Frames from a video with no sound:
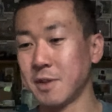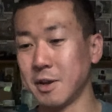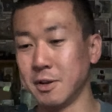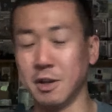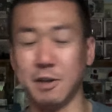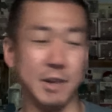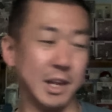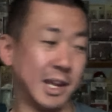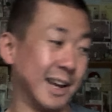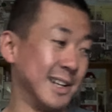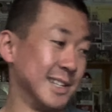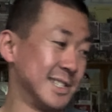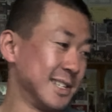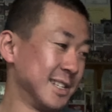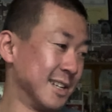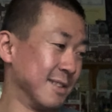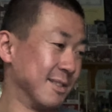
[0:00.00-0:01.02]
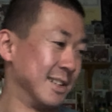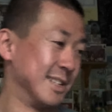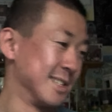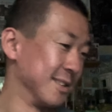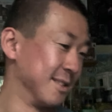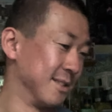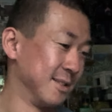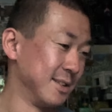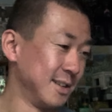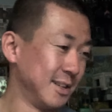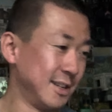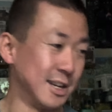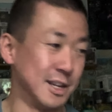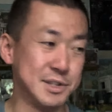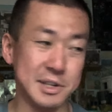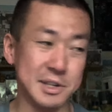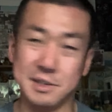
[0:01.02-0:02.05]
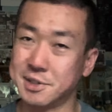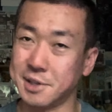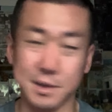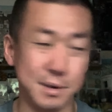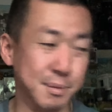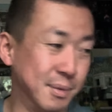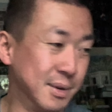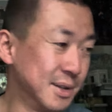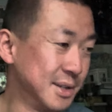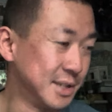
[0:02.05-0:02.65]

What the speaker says: lovely guys, I mean, so a shout out to them.